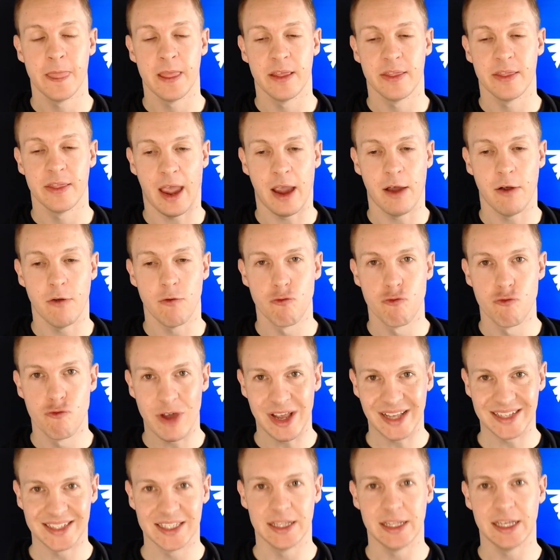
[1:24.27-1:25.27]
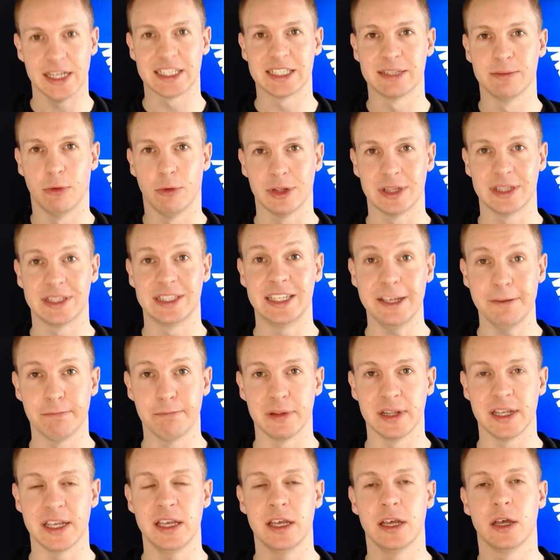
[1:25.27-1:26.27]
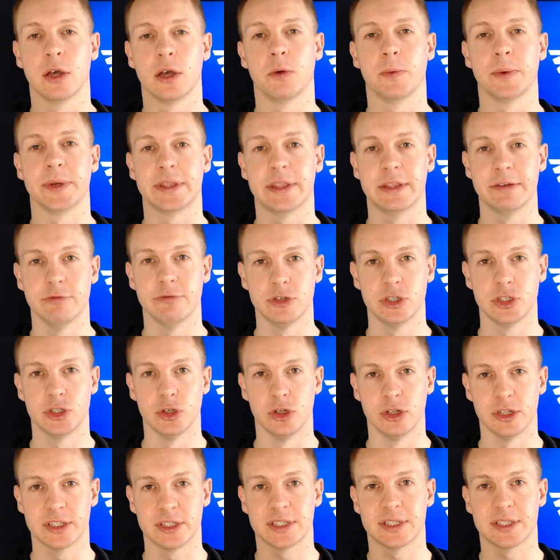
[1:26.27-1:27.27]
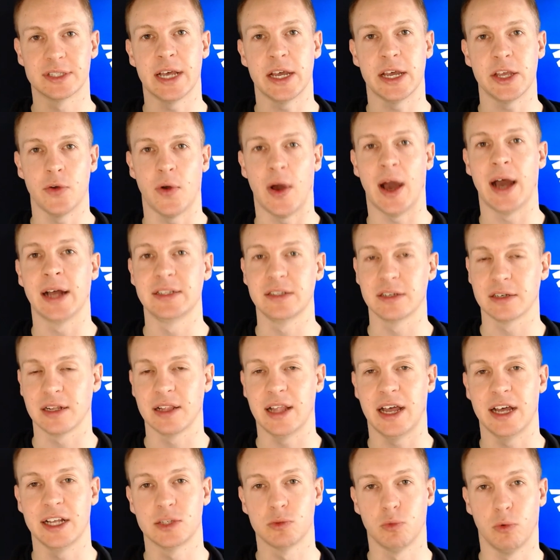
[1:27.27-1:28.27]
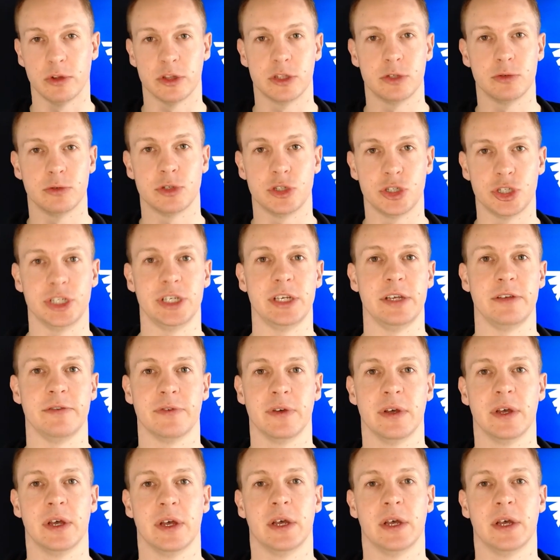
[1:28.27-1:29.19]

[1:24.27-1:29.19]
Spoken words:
that resonates more deeply with the results that your ideal clients want to achieve.